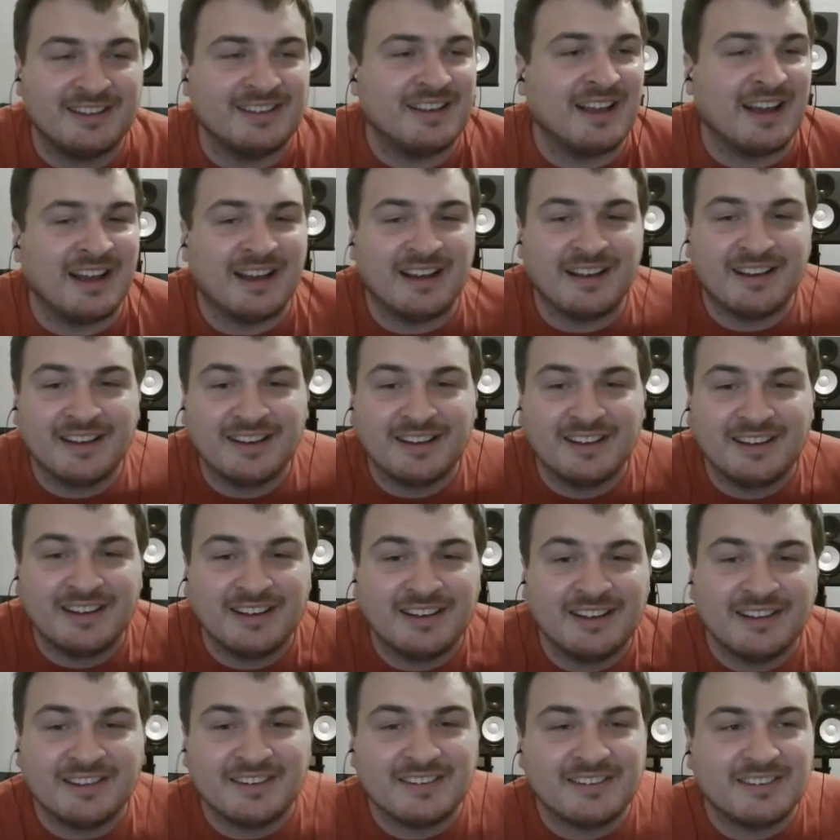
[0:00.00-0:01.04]
Yeah.
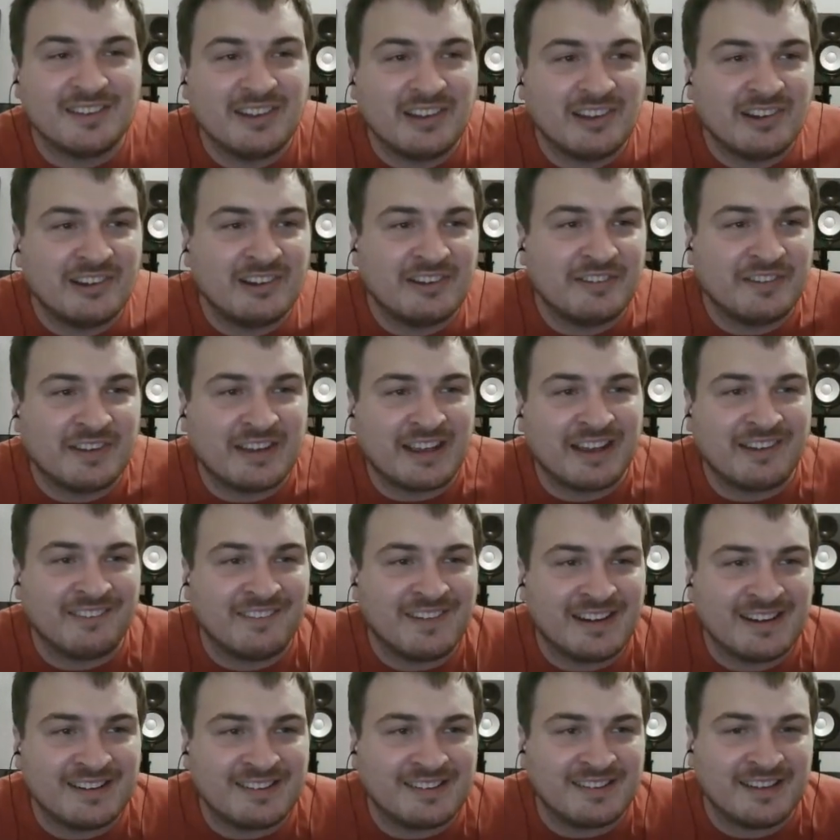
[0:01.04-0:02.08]
So if you can
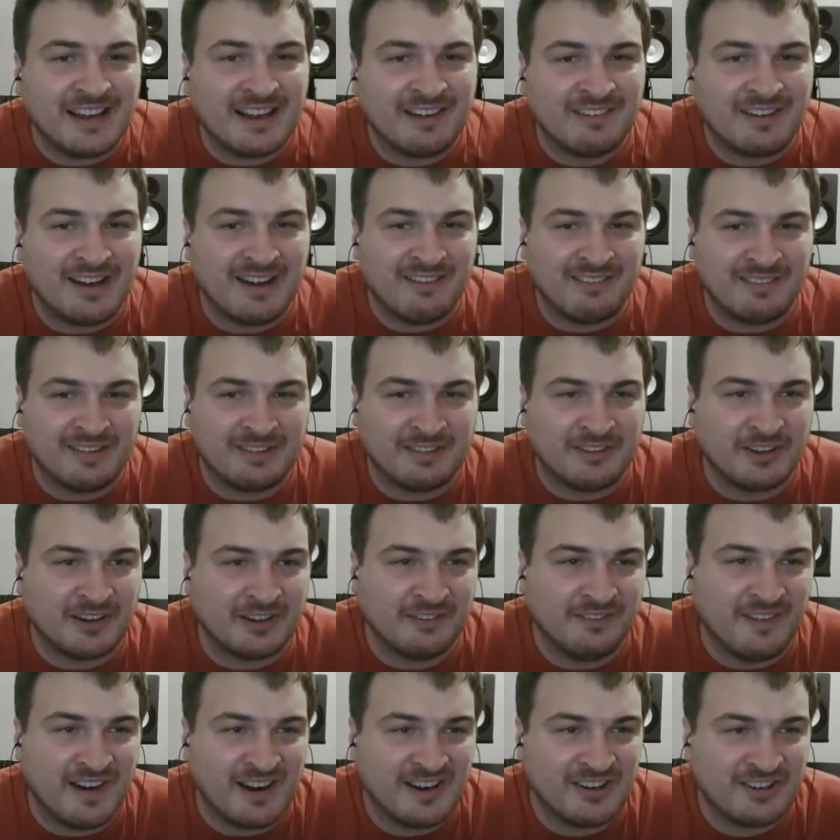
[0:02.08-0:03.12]
read this now, I will talk
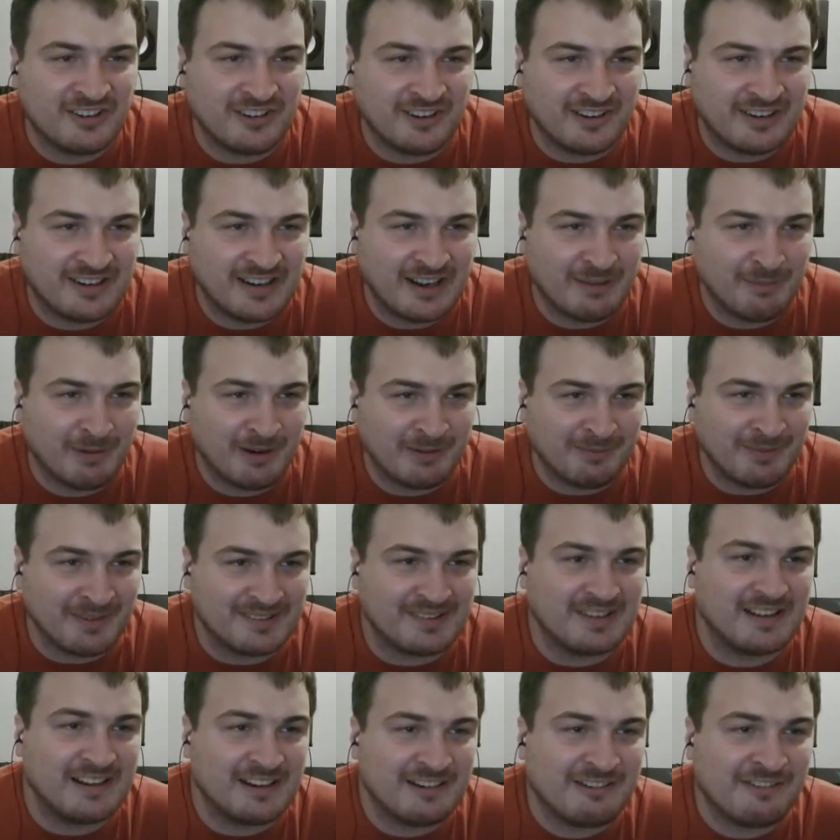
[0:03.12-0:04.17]
very shortly about
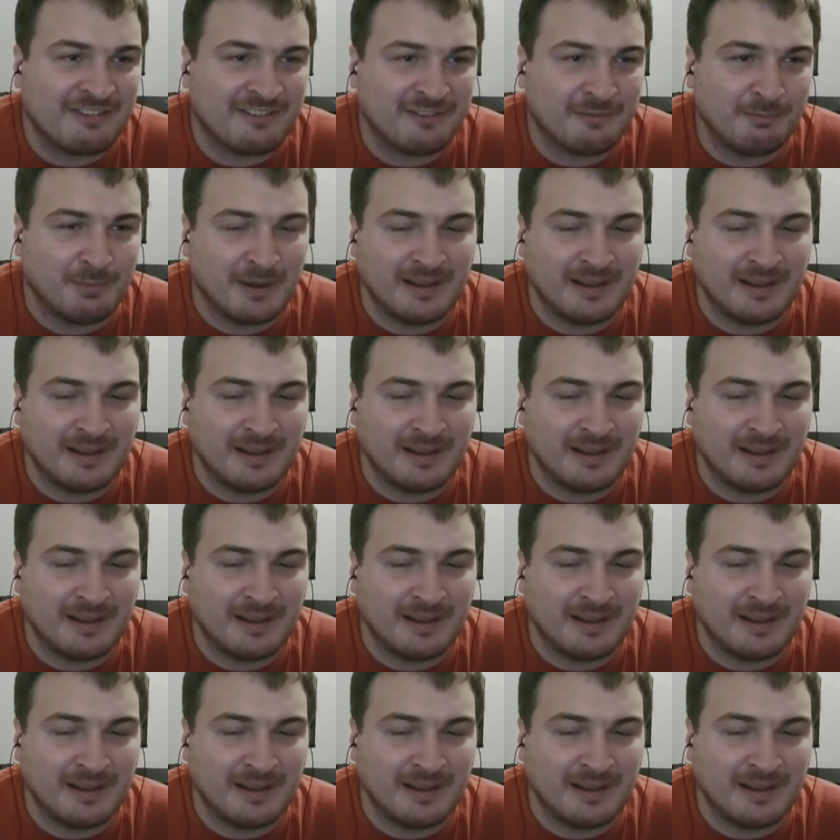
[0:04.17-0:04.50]
myself,